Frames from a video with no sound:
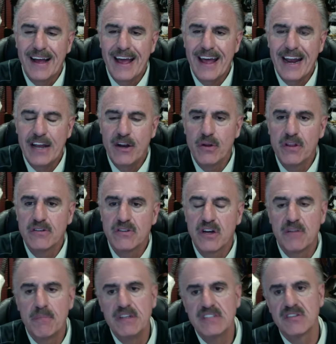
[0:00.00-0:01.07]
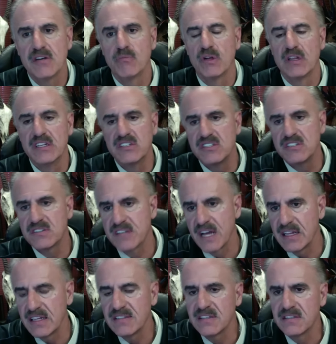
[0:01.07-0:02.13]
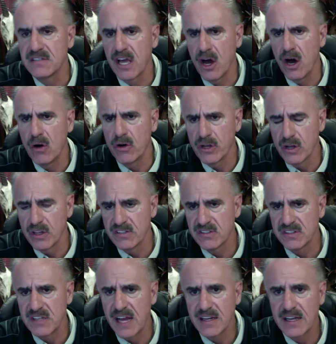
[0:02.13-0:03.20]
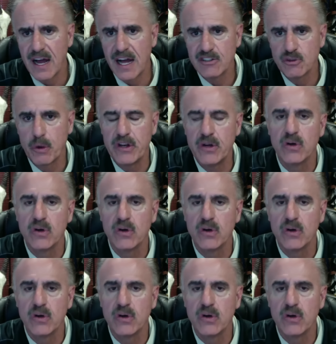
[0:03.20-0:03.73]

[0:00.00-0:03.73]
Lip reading: And I know there's going to be some religious zealots that say, oh, you know, this is not God's way.